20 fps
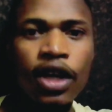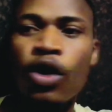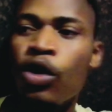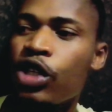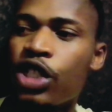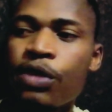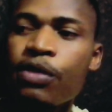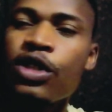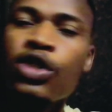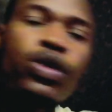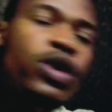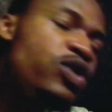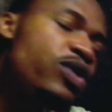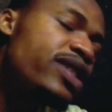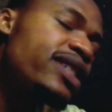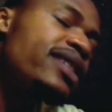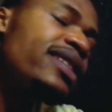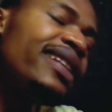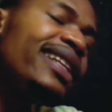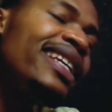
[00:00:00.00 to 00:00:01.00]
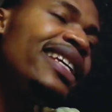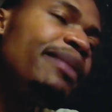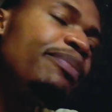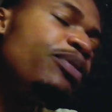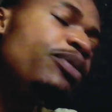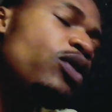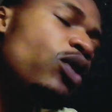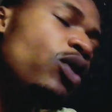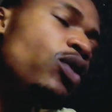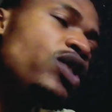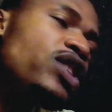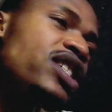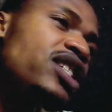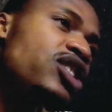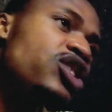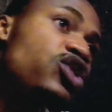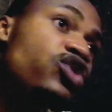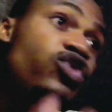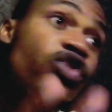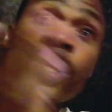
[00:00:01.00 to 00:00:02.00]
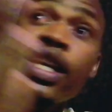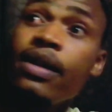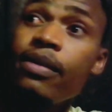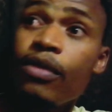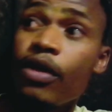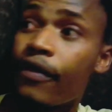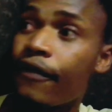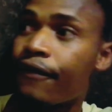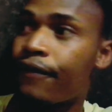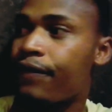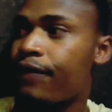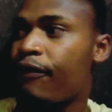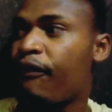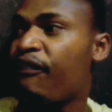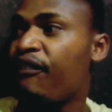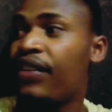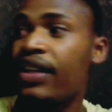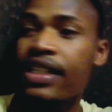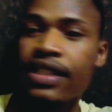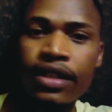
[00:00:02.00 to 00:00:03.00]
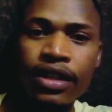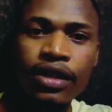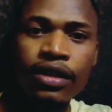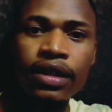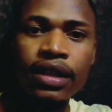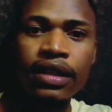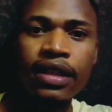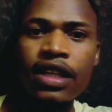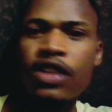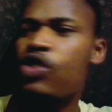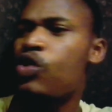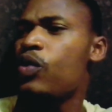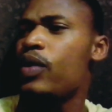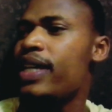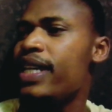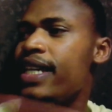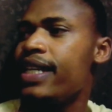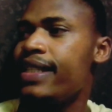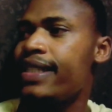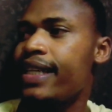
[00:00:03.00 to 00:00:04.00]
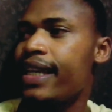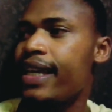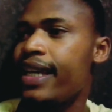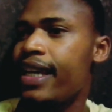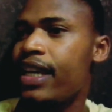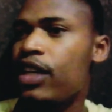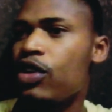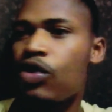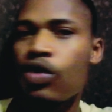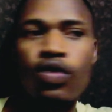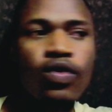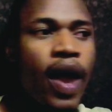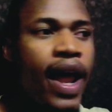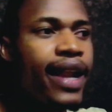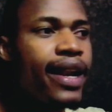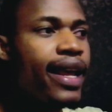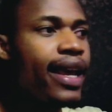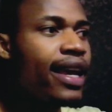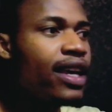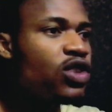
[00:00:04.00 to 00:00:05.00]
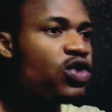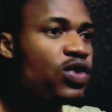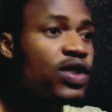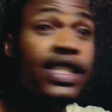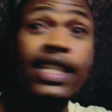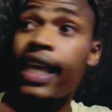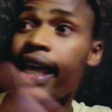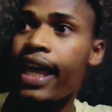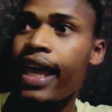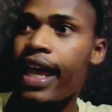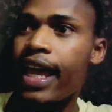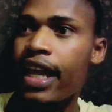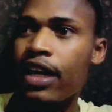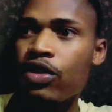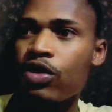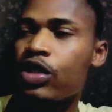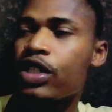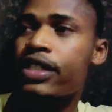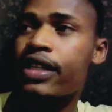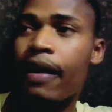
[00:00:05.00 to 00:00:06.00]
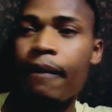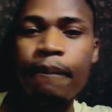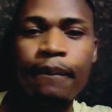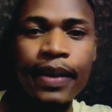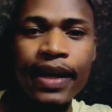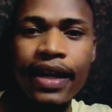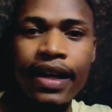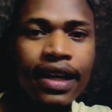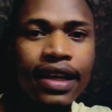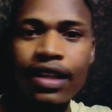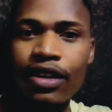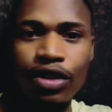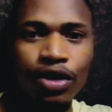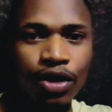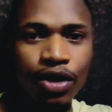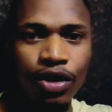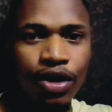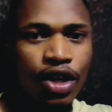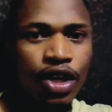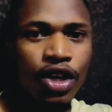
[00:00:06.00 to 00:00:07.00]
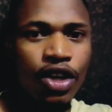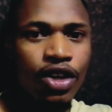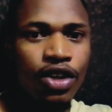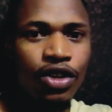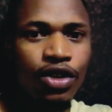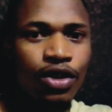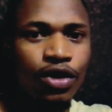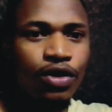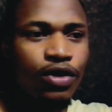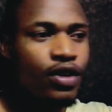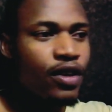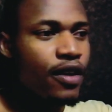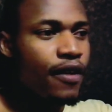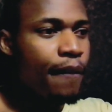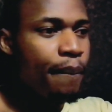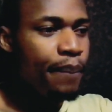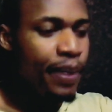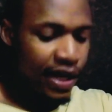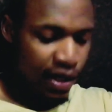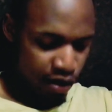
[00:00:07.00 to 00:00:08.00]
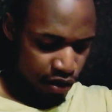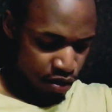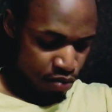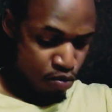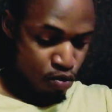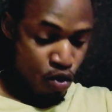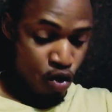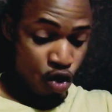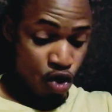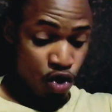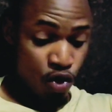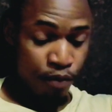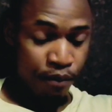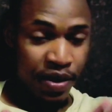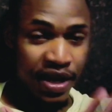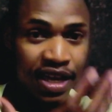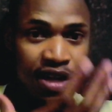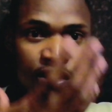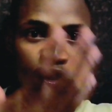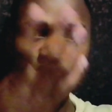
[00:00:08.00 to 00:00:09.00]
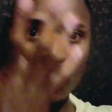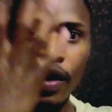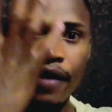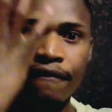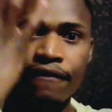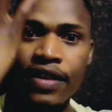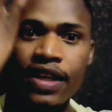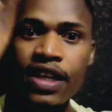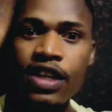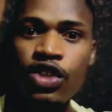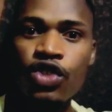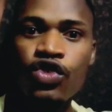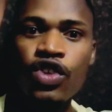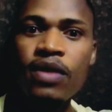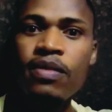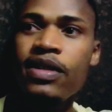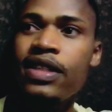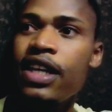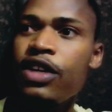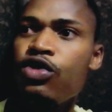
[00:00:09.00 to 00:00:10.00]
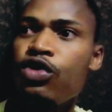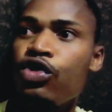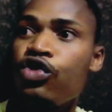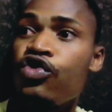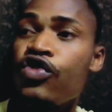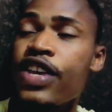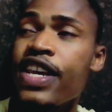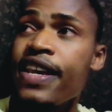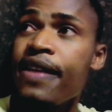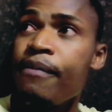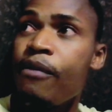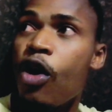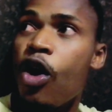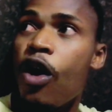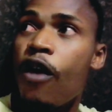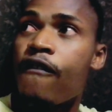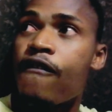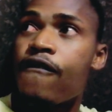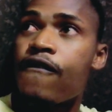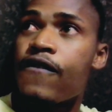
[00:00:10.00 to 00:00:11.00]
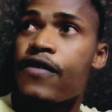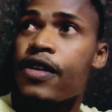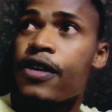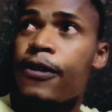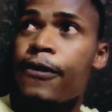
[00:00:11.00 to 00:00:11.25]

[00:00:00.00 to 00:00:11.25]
which means when you sleep, you always just dream of physical things. You're eating, you're running, you're scared, you're jumping, but the more you begin to have these dreams, then you dream of